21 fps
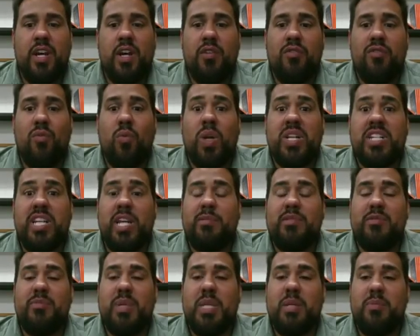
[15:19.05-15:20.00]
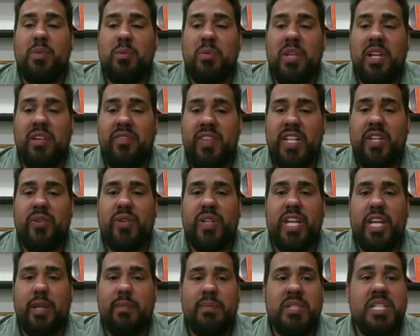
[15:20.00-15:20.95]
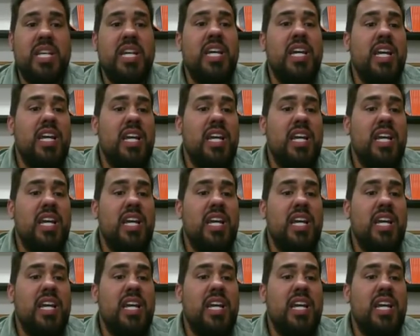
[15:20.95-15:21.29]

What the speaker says: of what types of people play video games.